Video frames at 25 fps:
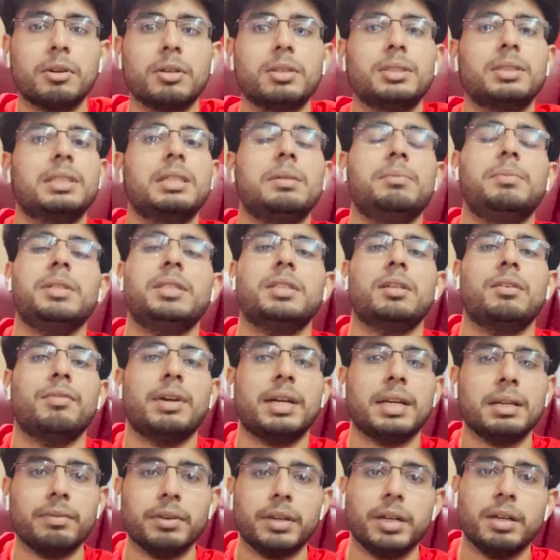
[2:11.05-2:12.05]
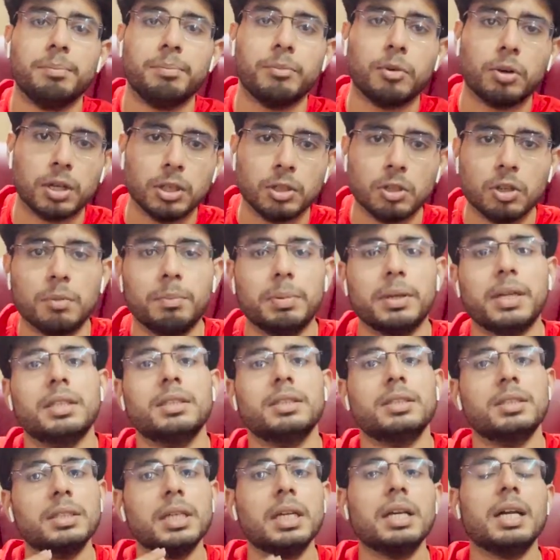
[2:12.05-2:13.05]
because DP is a very, very important topic
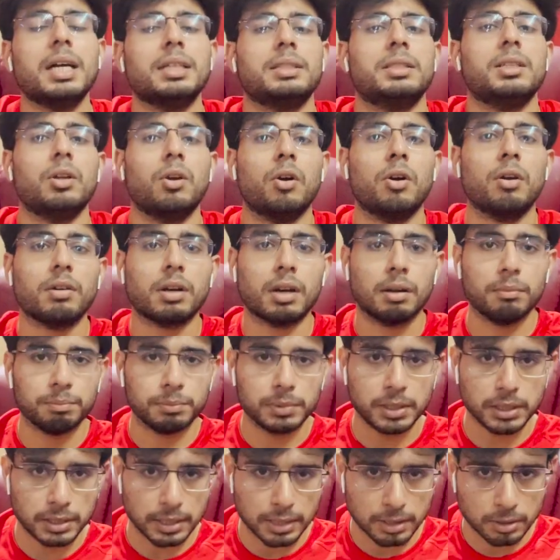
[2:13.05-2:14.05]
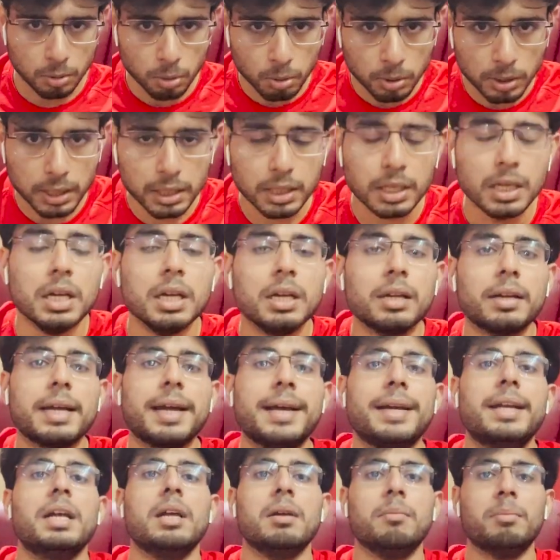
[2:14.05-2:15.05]
and still ask a lot of companies like Google,
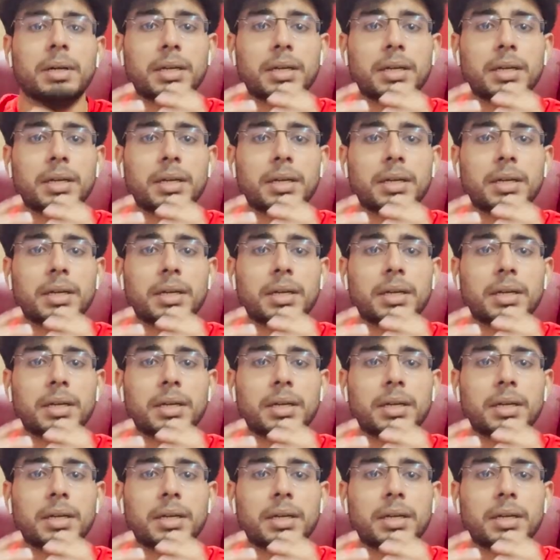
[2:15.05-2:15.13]
right?